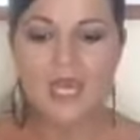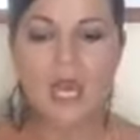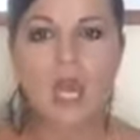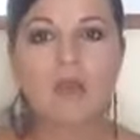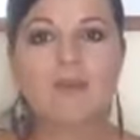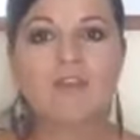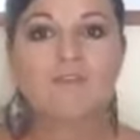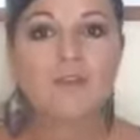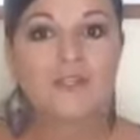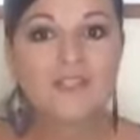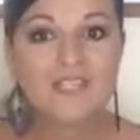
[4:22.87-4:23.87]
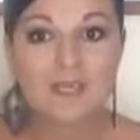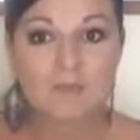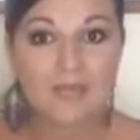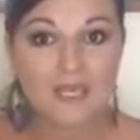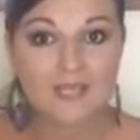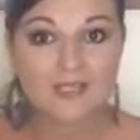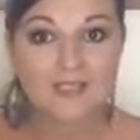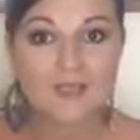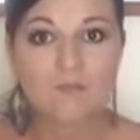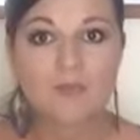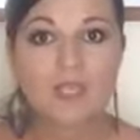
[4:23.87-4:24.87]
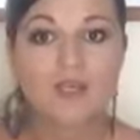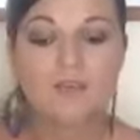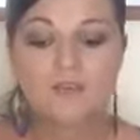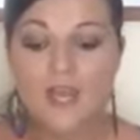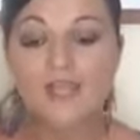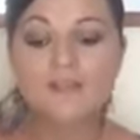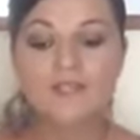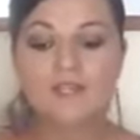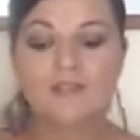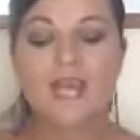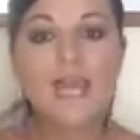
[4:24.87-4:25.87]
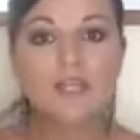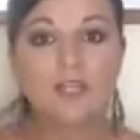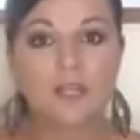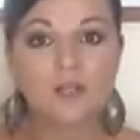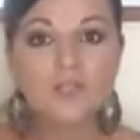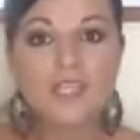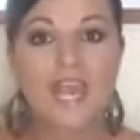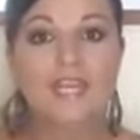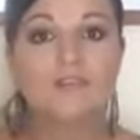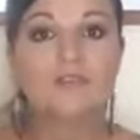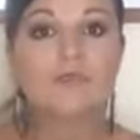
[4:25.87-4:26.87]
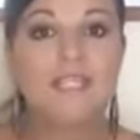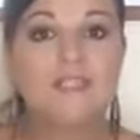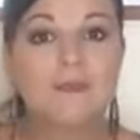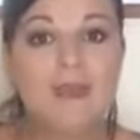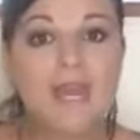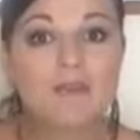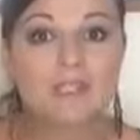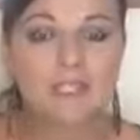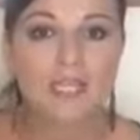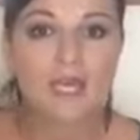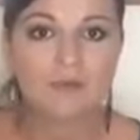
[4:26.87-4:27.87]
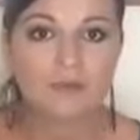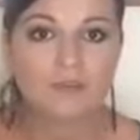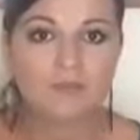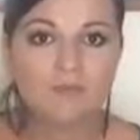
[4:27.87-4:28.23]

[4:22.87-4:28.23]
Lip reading: My first tip is, find dialogues and read them out loud.